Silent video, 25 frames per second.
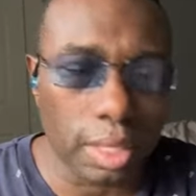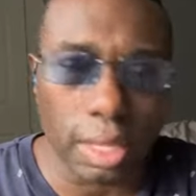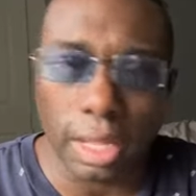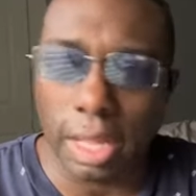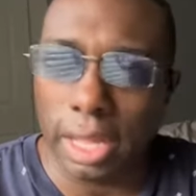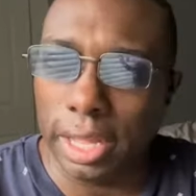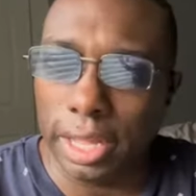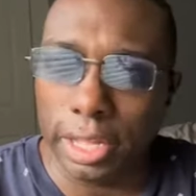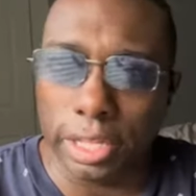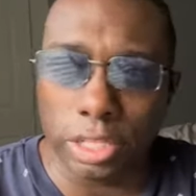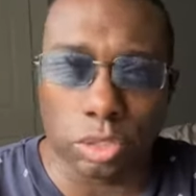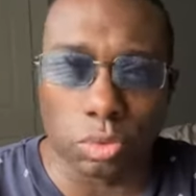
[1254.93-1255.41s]

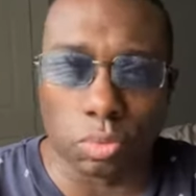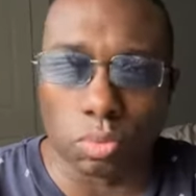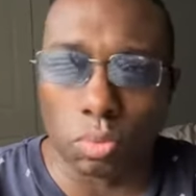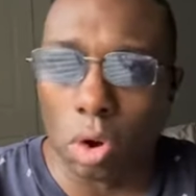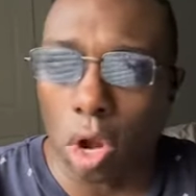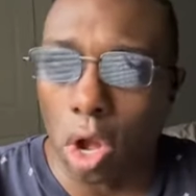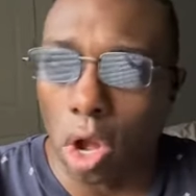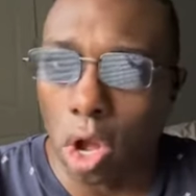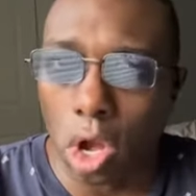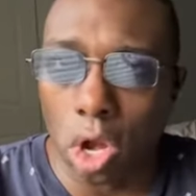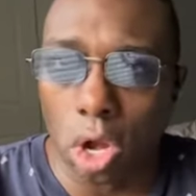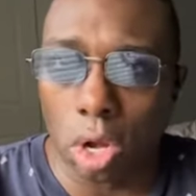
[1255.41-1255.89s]
it's
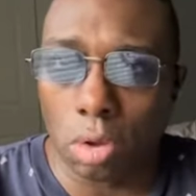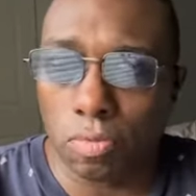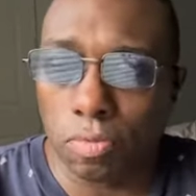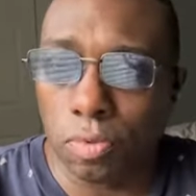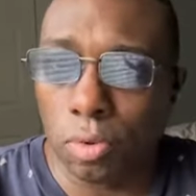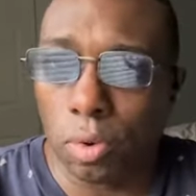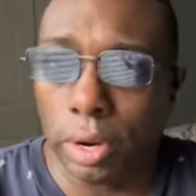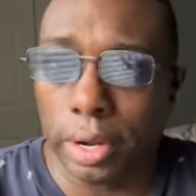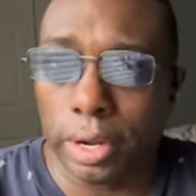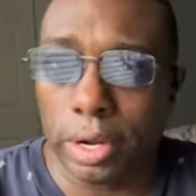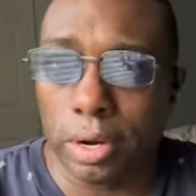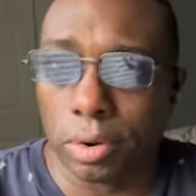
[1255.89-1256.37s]
wrong
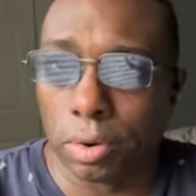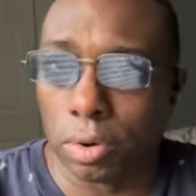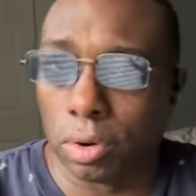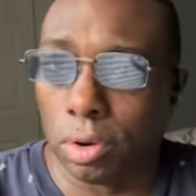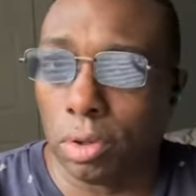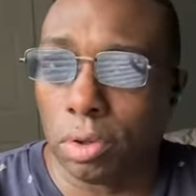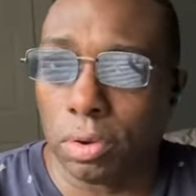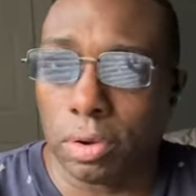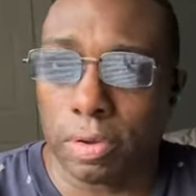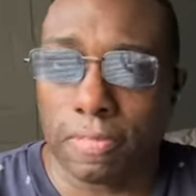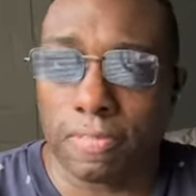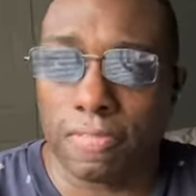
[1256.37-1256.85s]
for a
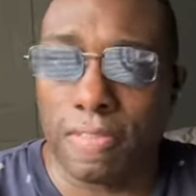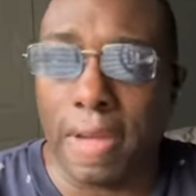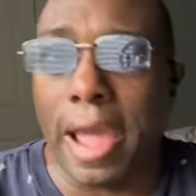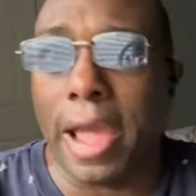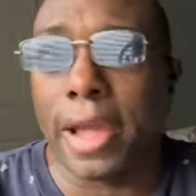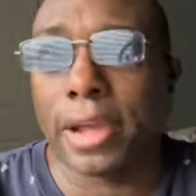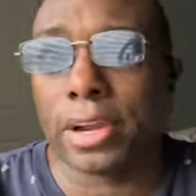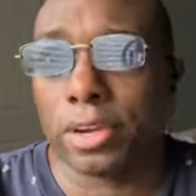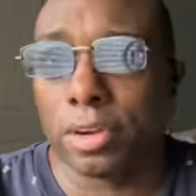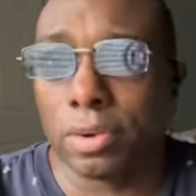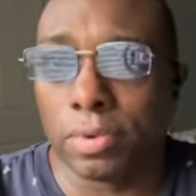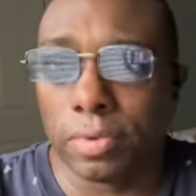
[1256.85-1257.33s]
girl to
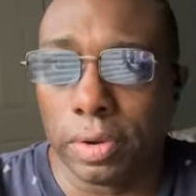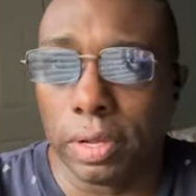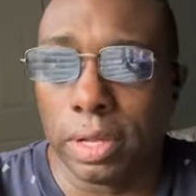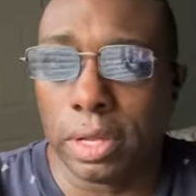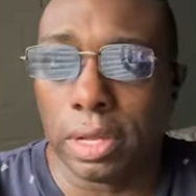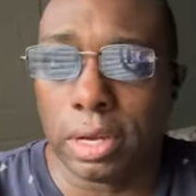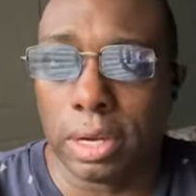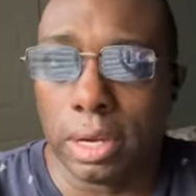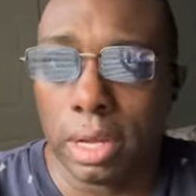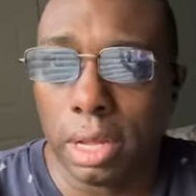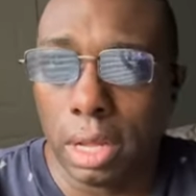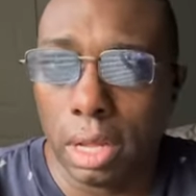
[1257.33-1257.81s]
factor
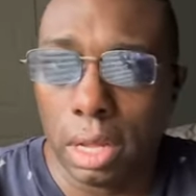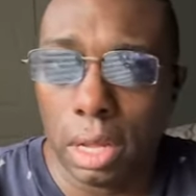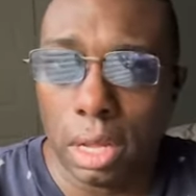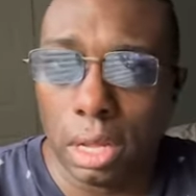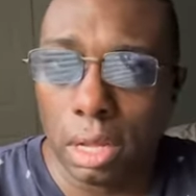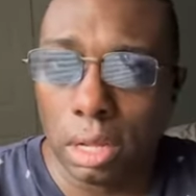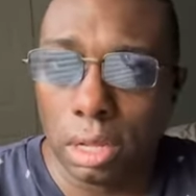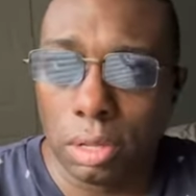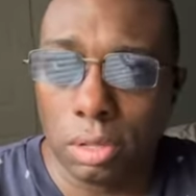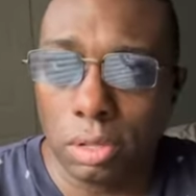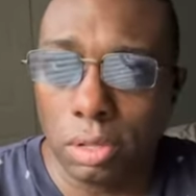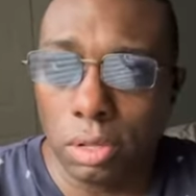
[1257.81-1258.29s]
in,
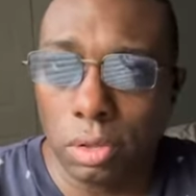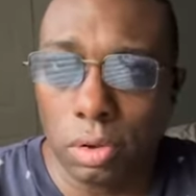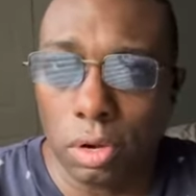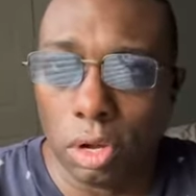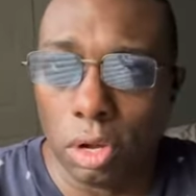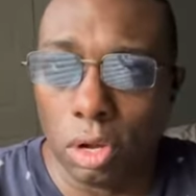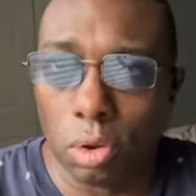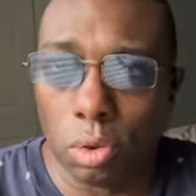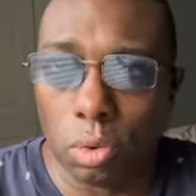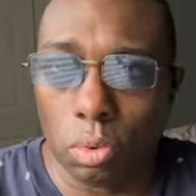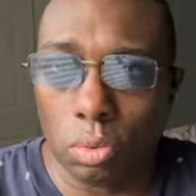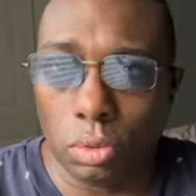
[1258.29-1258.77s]

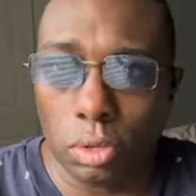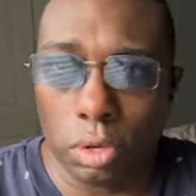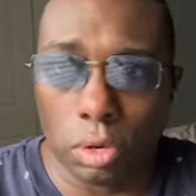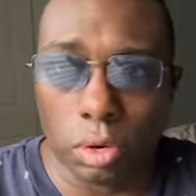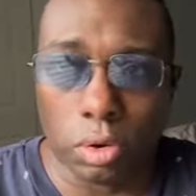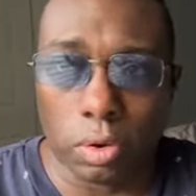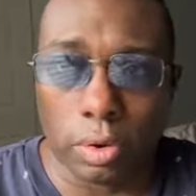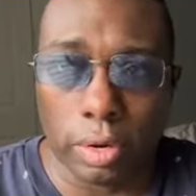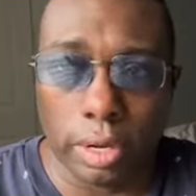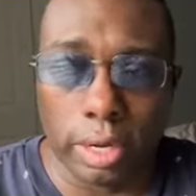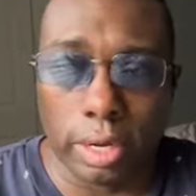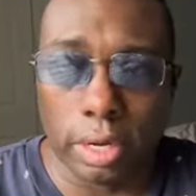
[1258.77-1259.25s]

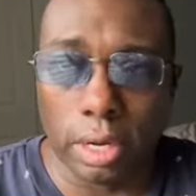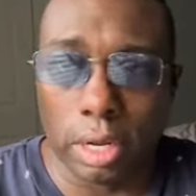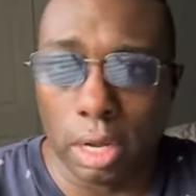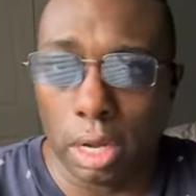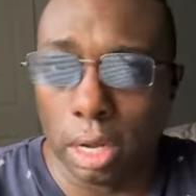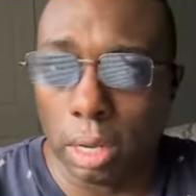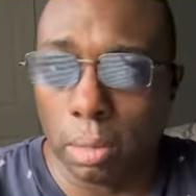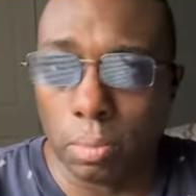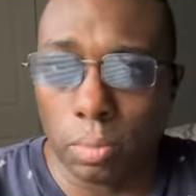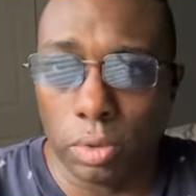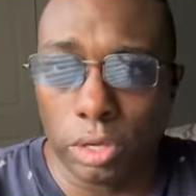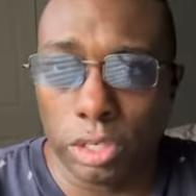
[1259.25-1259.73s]
your
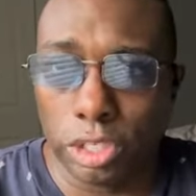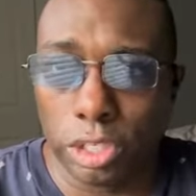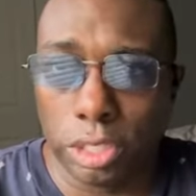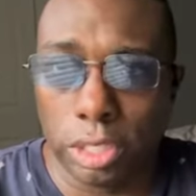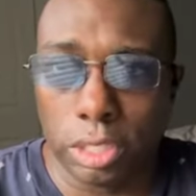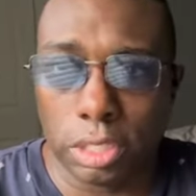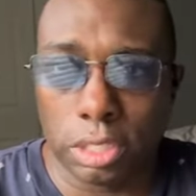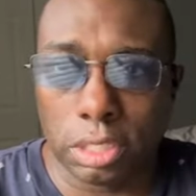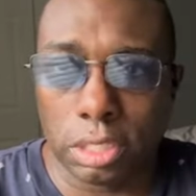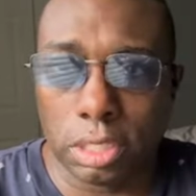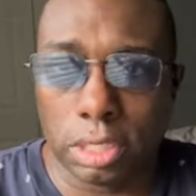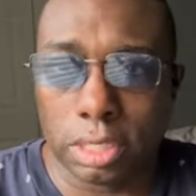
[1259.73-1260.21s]
income when
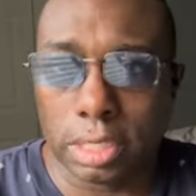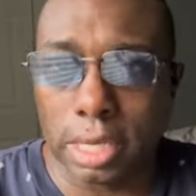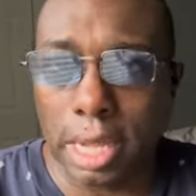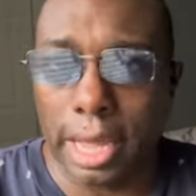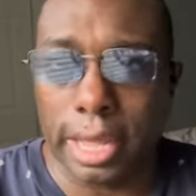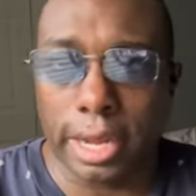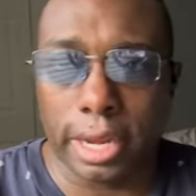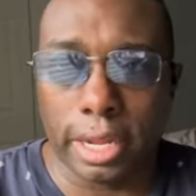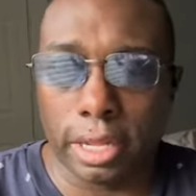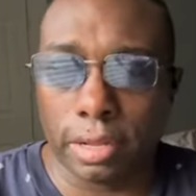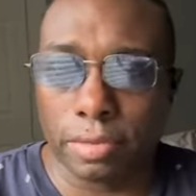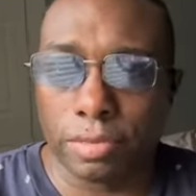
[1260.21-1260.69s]
she's
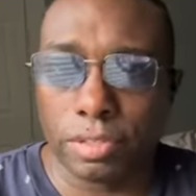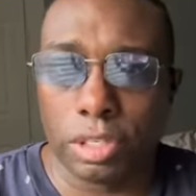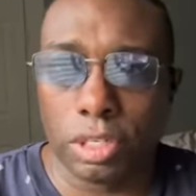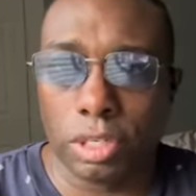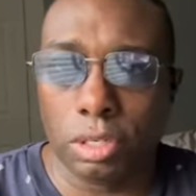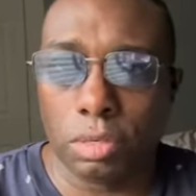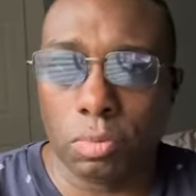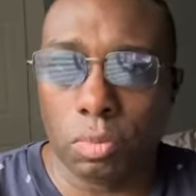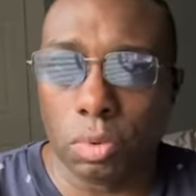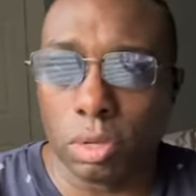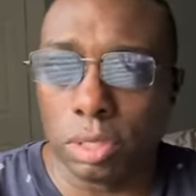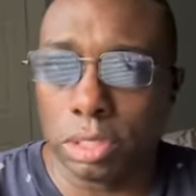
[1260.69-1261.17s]
deciding if
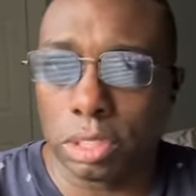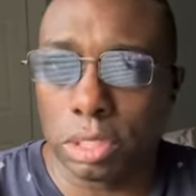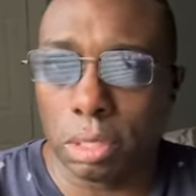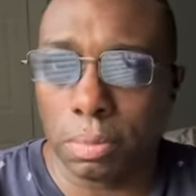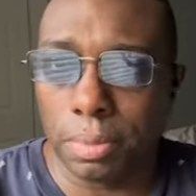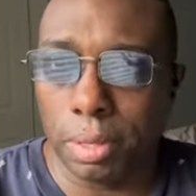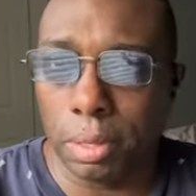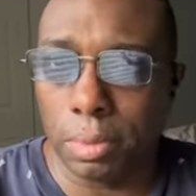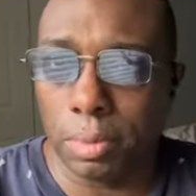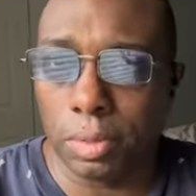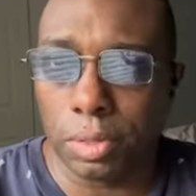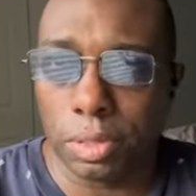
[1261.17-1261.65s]
she wants to
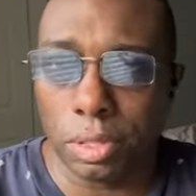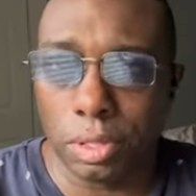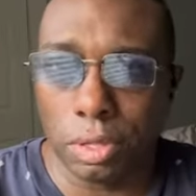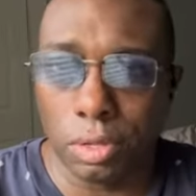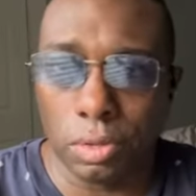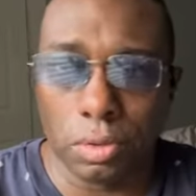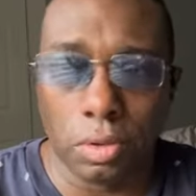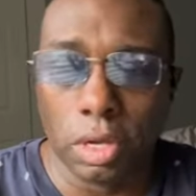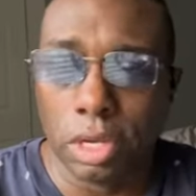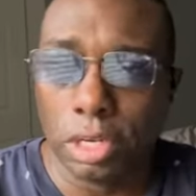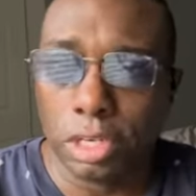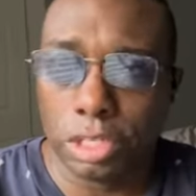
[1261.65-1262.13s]
be with
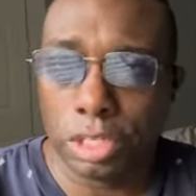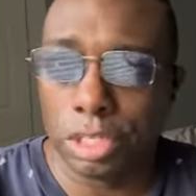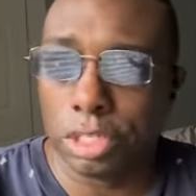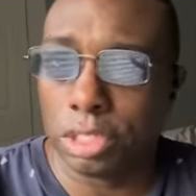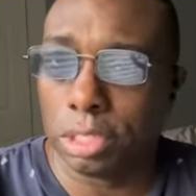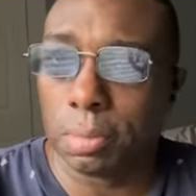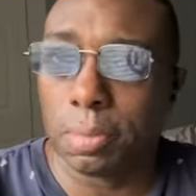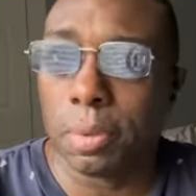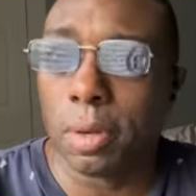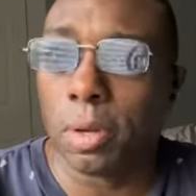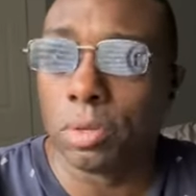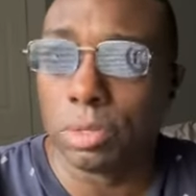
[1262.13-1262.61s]
you. She's
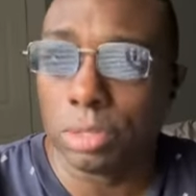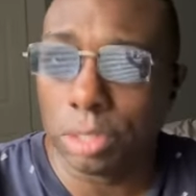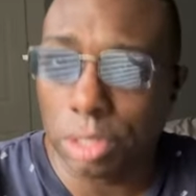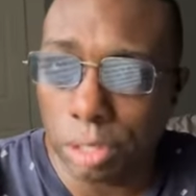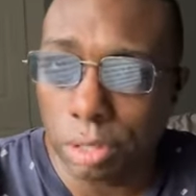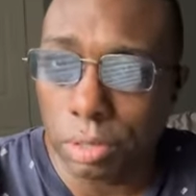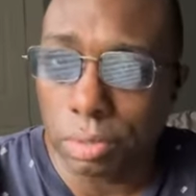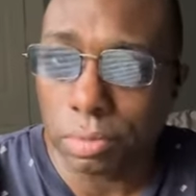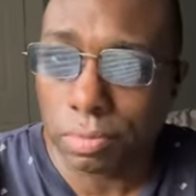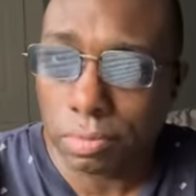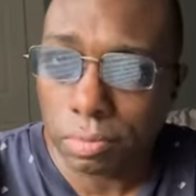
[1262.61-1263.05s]
supposed to.